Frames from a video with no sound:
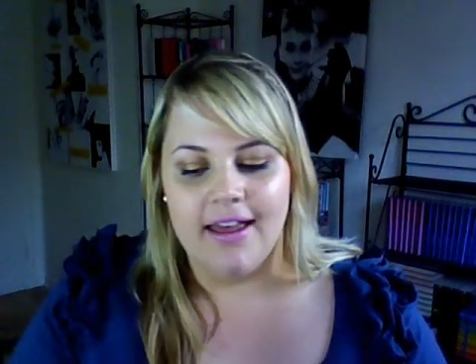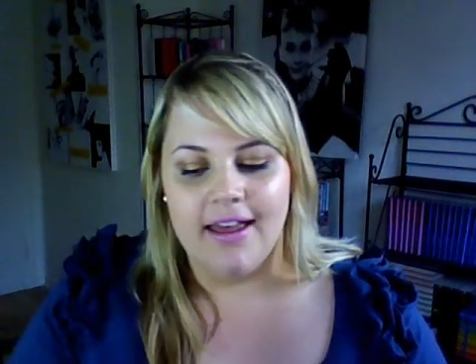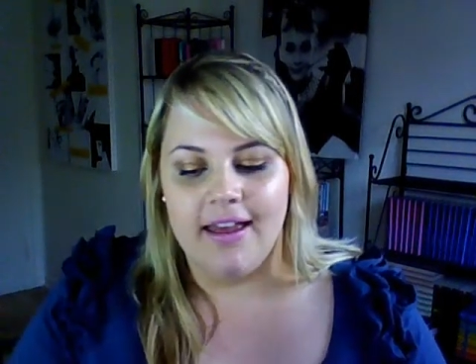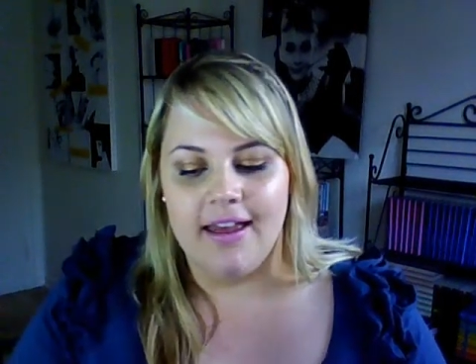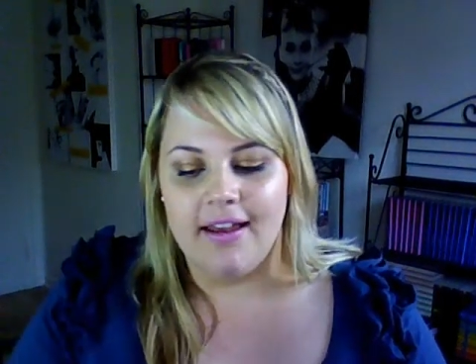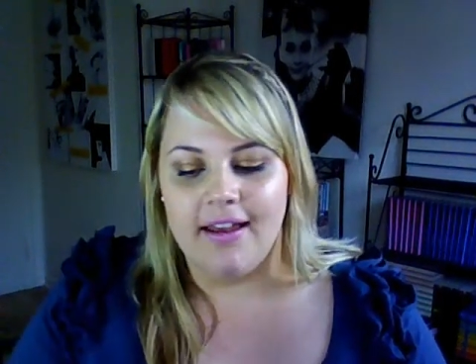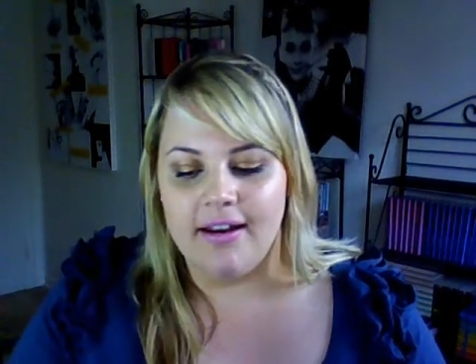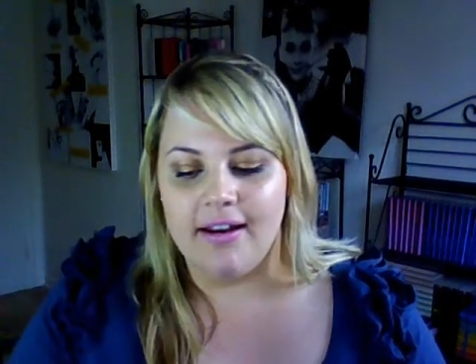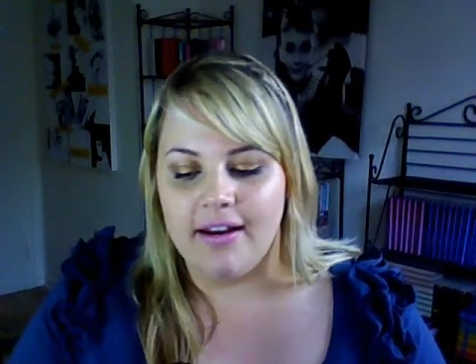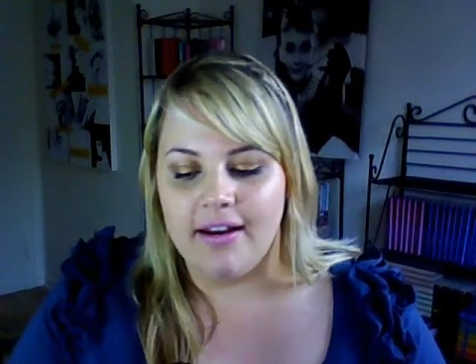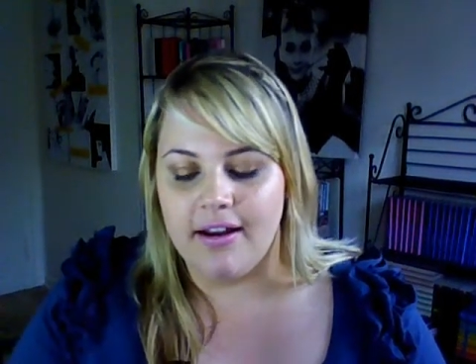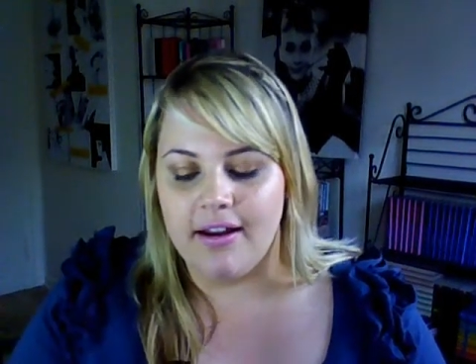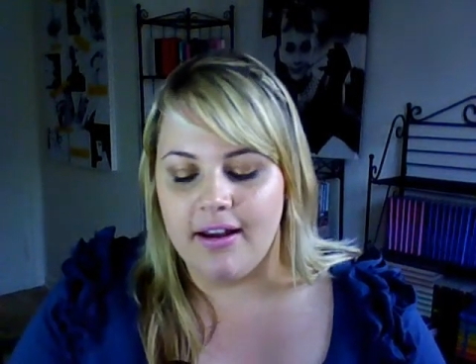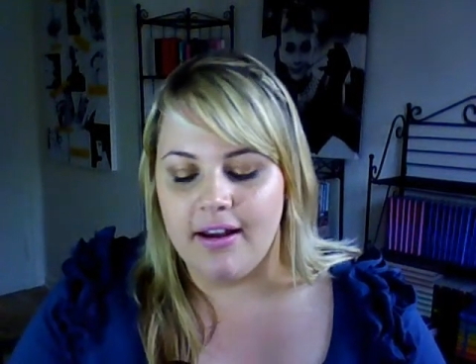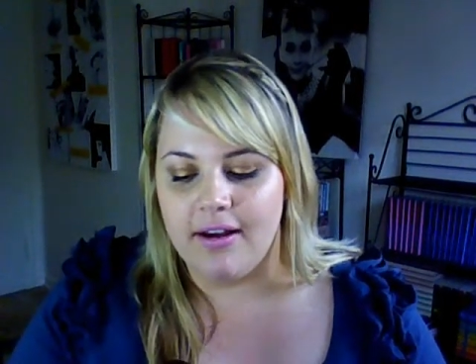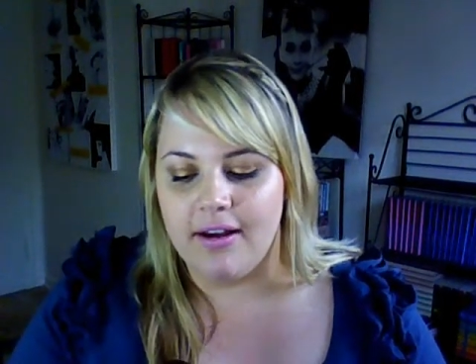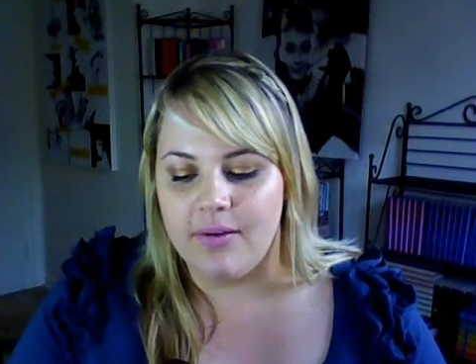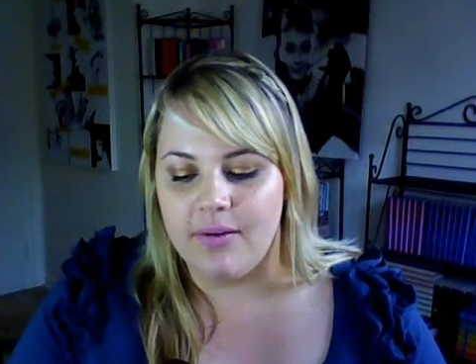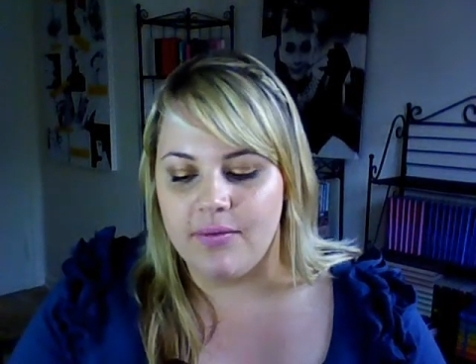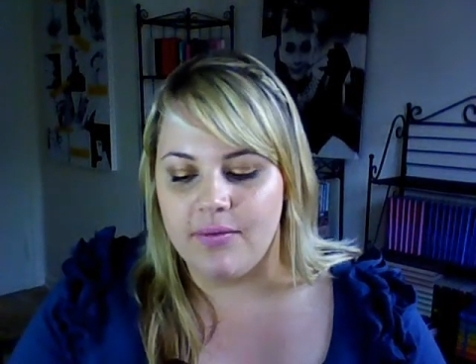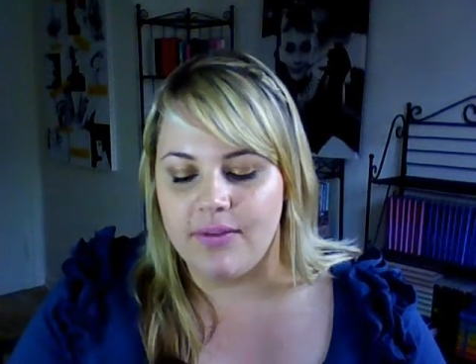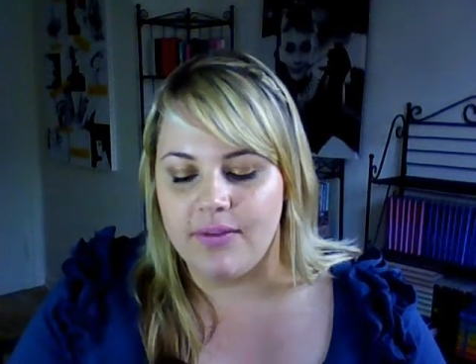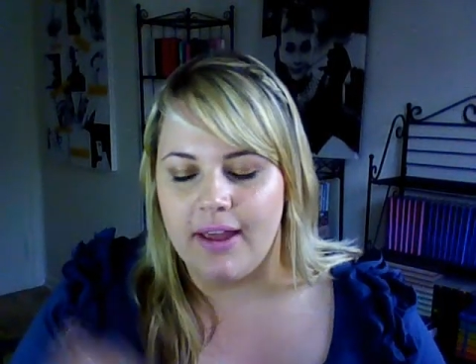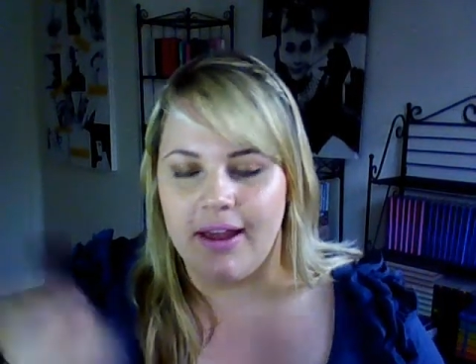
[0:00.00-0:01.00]
and
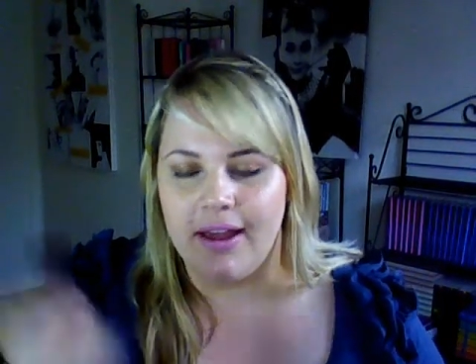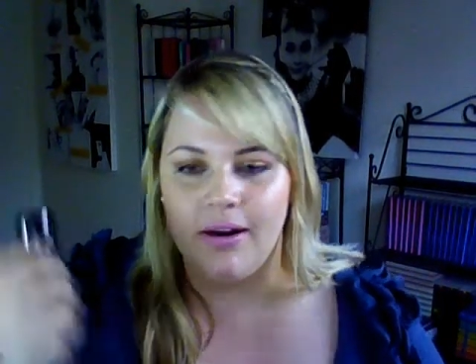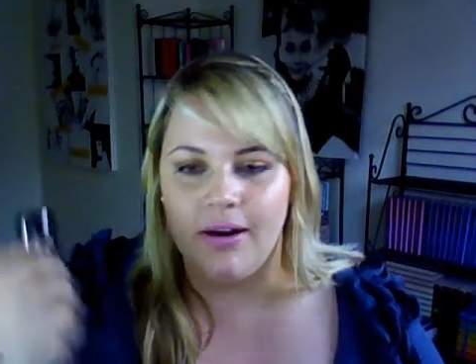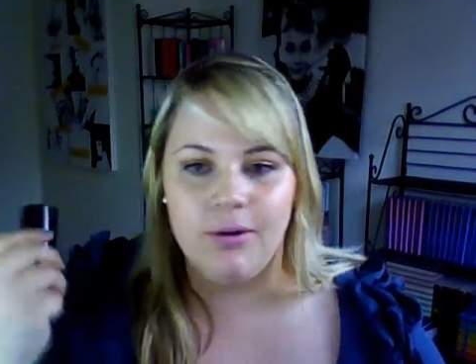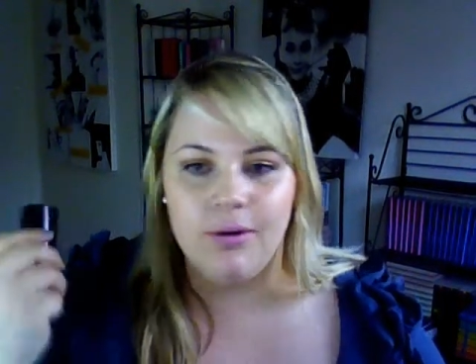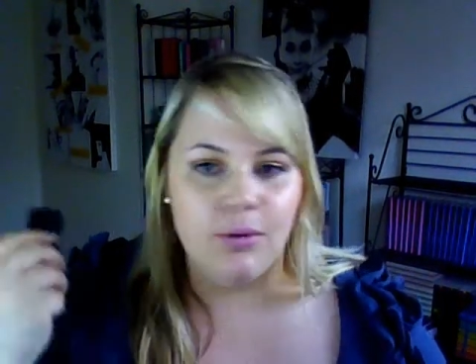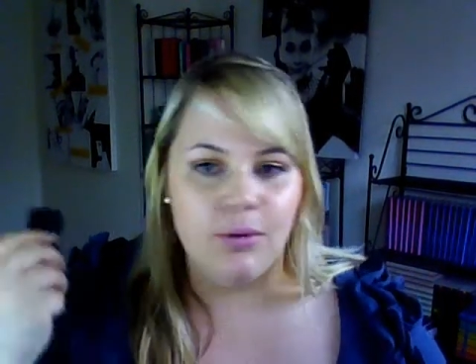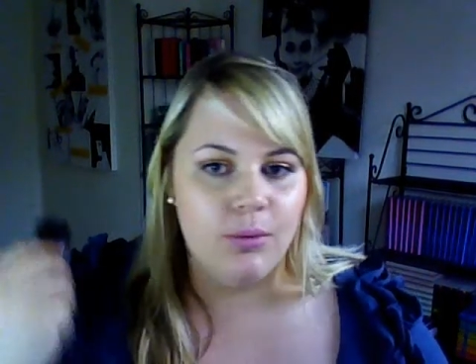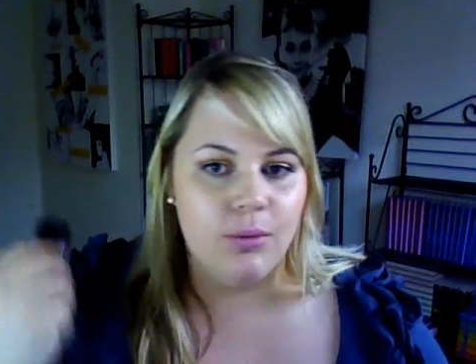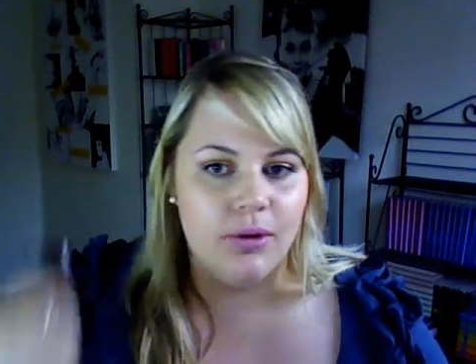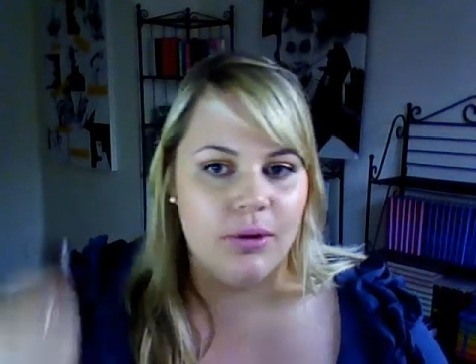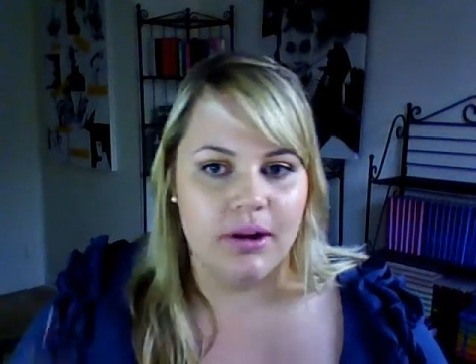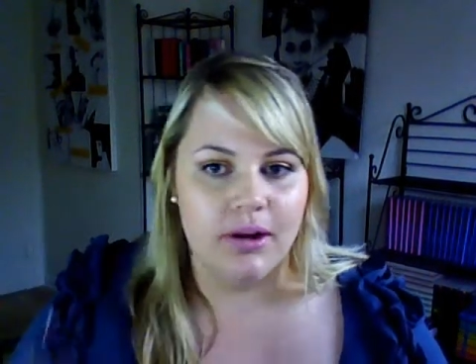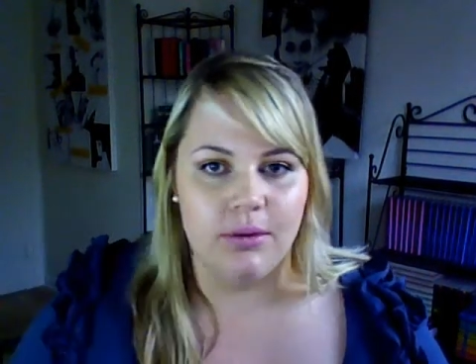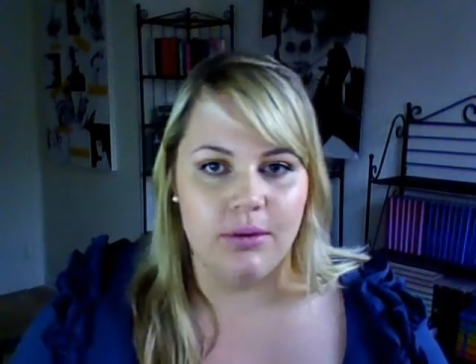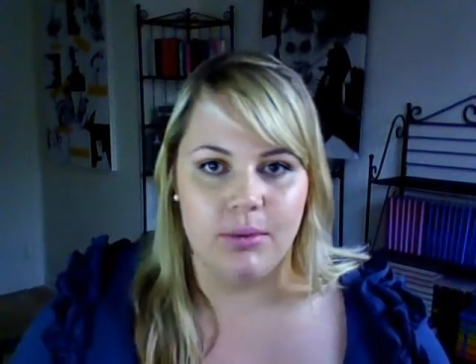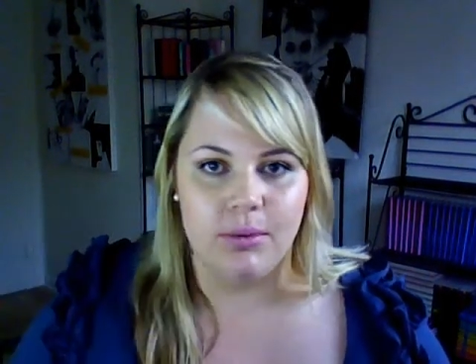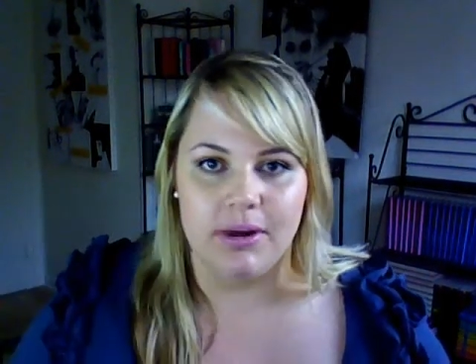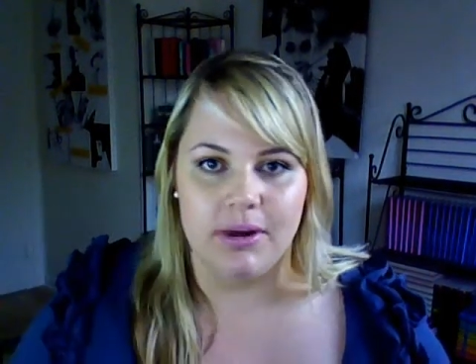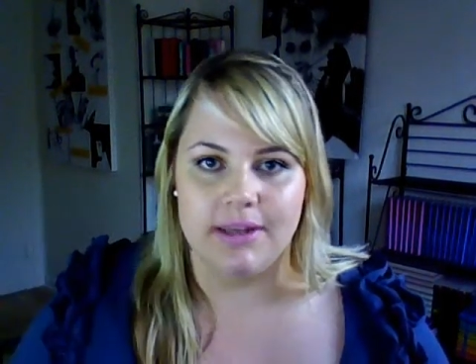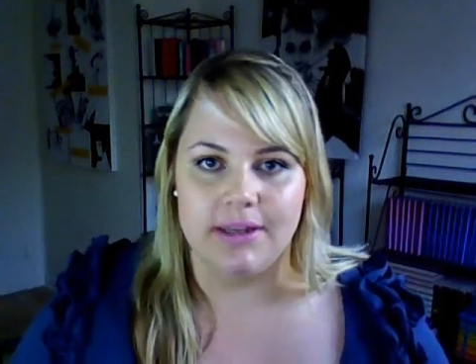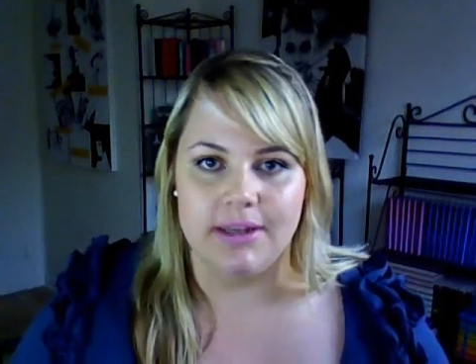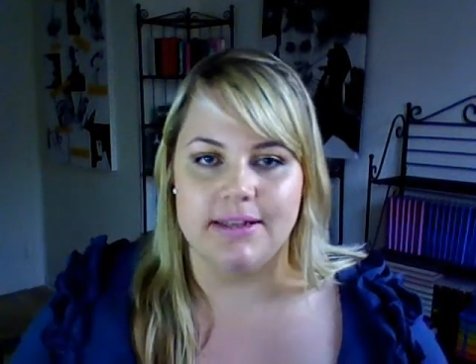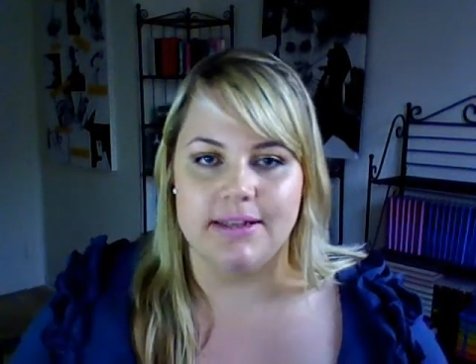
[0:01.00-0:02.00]
I don't know what it
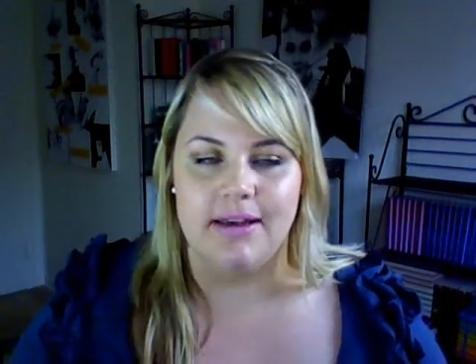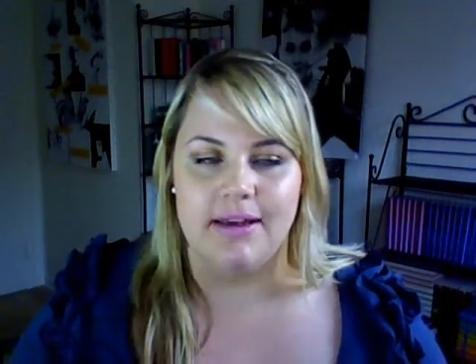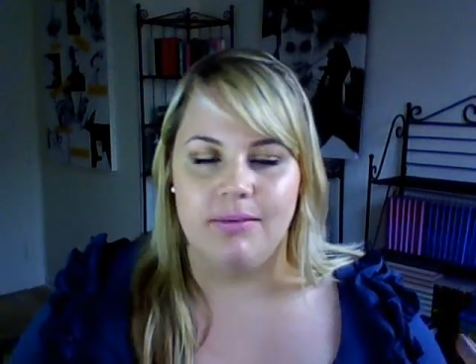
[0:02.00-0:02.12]
was.